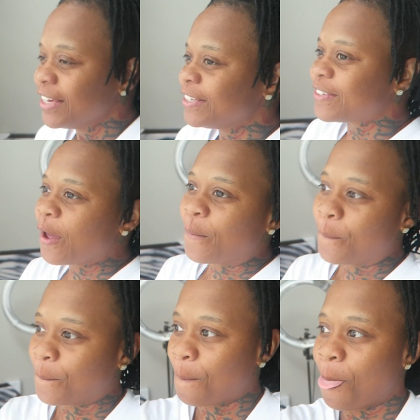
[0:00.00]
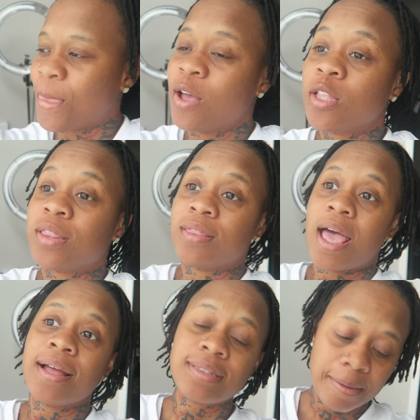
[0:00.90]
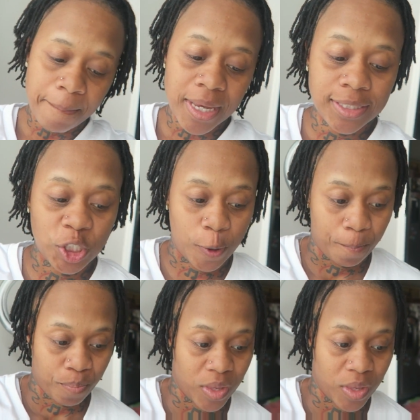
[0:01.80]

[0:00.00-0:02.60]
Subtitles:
So, not to mention,